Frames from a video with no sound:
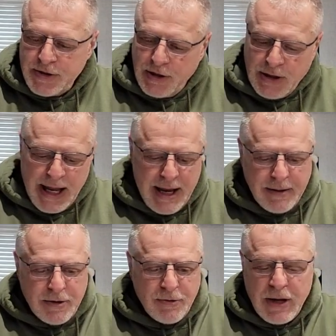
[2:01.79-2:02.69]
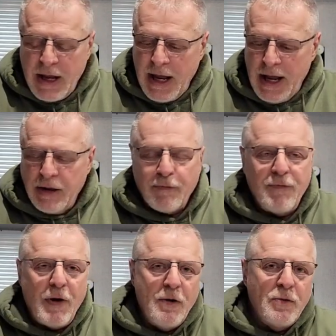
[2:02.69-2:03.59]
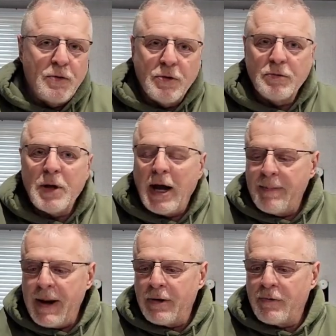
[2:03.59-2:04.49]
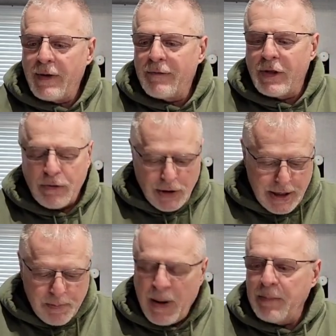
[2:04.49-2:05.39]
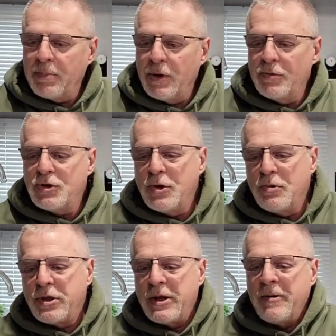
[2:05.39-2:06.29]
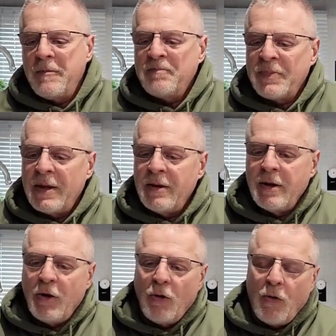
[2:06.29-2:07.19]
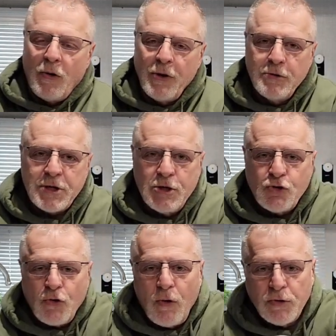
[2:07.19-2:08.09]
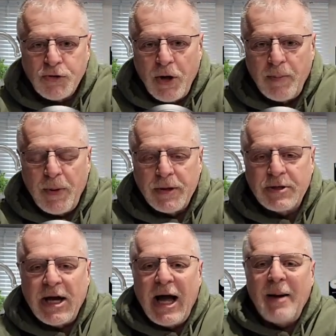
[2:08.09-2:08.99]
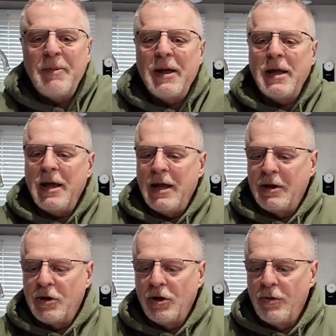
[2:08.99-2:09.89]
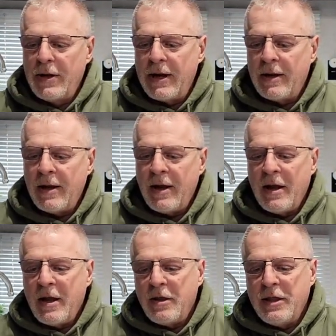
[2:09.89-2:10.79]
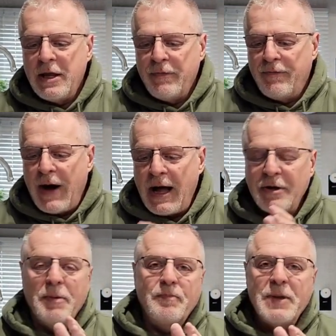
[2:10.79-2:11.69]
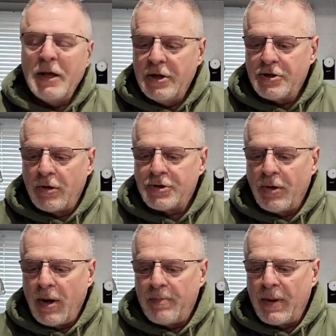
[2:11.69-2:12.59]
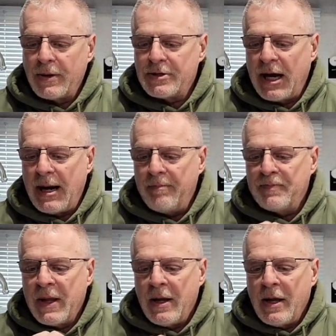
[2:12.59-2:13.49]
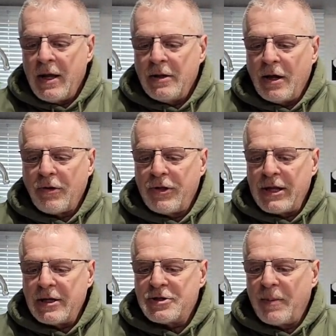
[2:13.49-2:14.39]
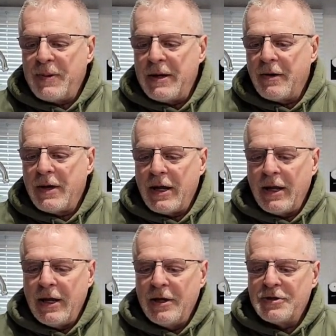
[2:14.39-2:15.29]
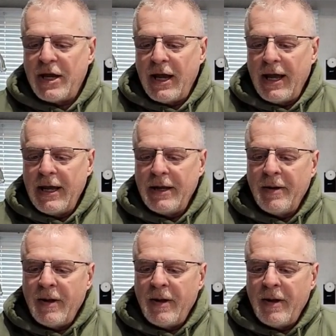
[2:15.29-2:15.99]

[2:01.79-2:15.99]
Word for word: the lantern and the phone or your iPad or whatever, they're linked by Bluetooth. All those controls are up on the top, including the volume is also up on the top. The other thing that's up here is a